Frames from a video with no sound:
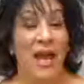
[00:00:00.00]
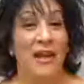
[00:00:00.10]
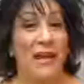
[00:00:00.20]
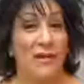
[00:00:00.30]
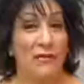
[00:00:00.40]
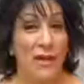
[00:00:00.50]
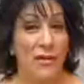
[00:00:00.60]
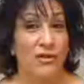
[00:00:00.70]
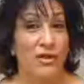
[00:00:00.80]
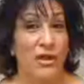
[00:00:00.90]
And I had the
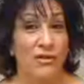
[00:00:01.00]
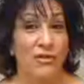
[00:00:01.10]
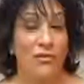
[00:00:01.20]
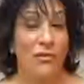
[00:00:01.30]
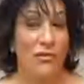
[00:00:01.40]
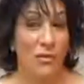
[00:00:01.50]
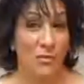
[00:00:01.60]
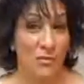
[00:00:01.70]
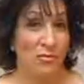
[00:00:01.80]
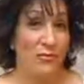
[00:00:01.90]
fat injections
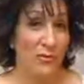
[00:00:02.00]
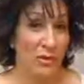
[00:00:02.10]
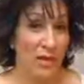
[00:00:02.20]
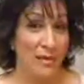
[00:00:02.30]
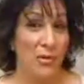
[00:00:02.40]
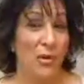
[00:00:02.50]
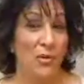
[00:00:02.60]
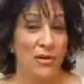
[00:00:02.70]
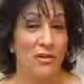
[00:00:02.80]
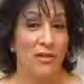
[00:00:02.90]
also from the lipo
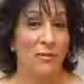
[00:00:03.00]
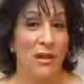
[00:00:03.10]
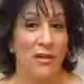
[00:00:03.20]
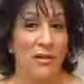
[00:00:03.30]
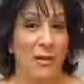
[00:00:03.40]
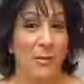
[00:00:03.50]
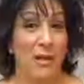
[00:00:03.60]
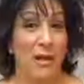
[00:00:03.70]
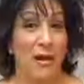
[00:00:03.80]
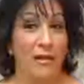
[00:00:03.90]
put into my
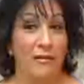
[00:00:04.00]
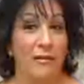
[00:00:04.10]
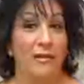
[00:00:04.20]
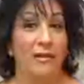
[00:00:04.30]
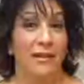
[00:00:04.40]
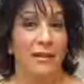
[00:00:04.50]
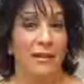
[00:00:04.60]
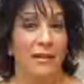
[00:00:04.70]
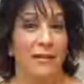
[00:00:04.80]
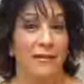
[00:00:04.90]
behind.
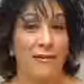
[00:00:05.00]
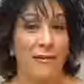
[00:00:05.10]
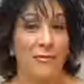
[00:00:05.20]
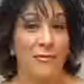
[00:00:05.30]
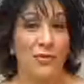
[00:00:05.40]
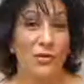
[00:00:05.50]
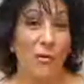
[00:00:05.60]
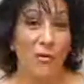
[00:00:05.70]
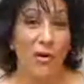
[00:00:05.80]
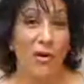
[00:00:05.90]
And um,
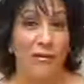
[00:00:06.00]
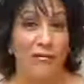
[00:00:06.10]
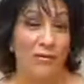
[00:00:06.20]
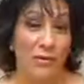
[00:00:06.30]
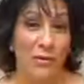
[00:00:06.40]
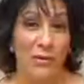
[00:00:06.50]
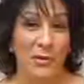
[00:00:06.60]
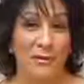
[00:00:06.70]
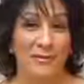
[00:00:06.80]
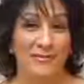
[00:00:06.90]
so far, so
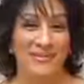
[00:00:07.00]
good.